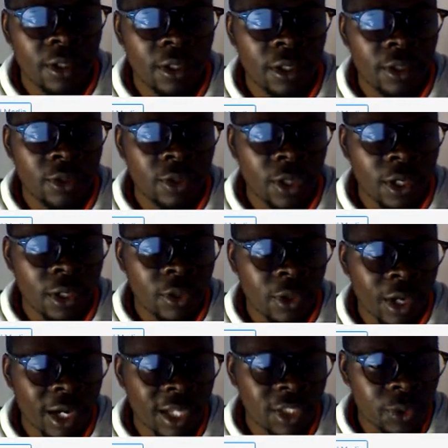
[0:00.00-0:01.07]
You can
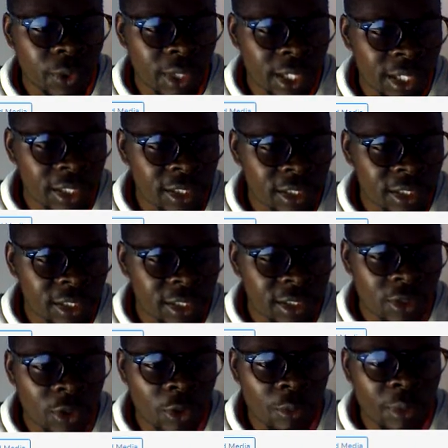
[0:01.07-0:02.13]
as well edit it, or
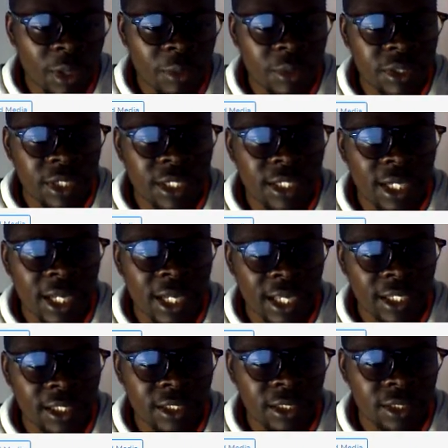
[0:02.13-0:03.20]
maybe center line
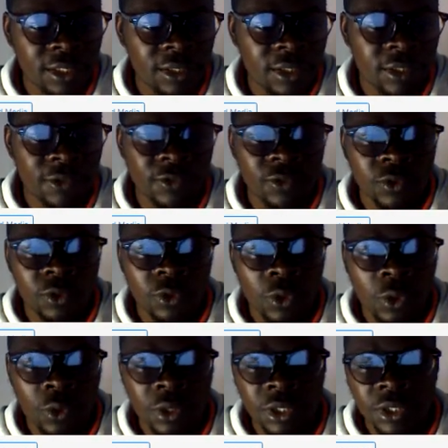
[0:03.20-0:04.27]
it if you so
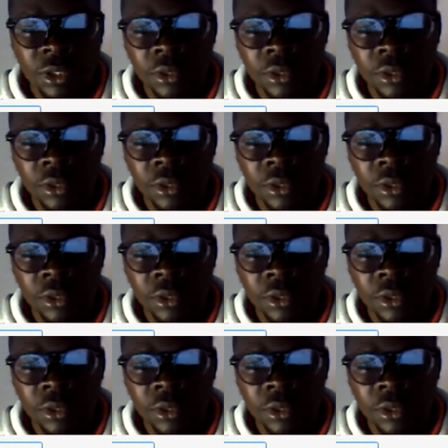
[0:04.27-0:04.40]
wish.